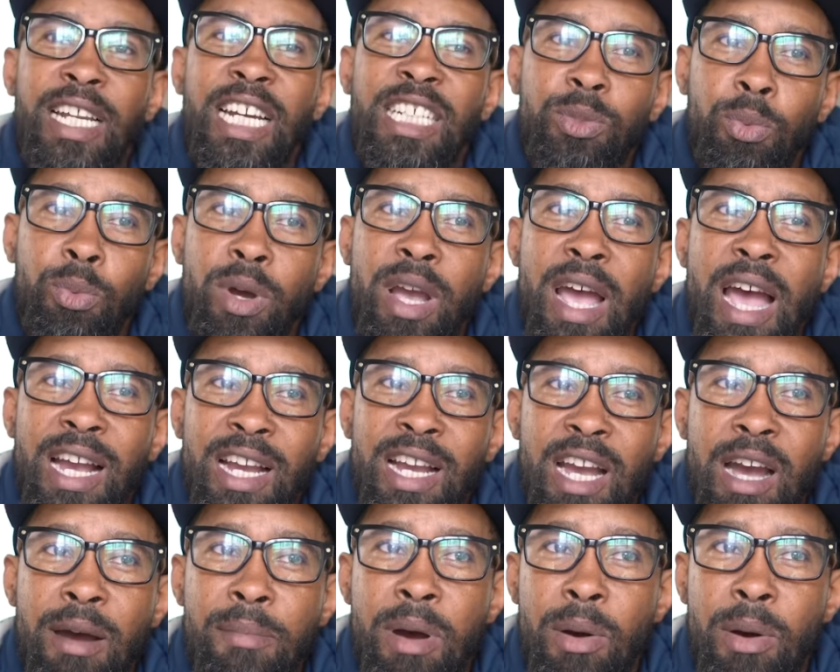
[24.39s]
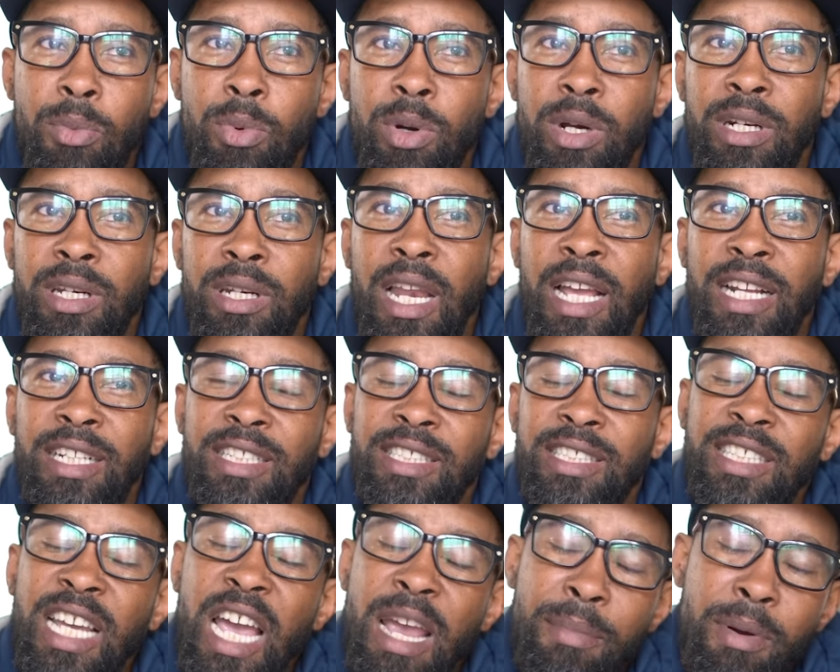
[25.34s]
where I come up with like the
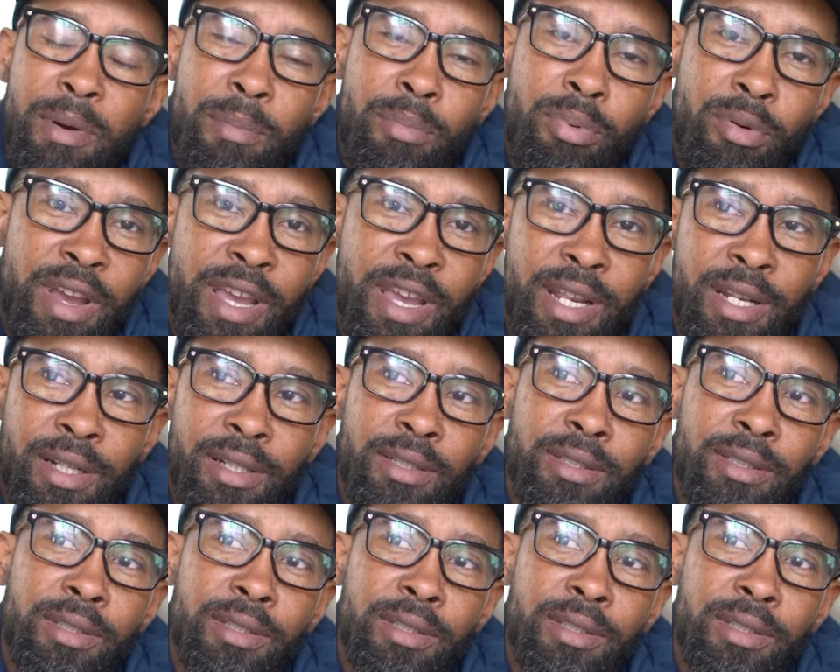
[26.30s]
type of breedings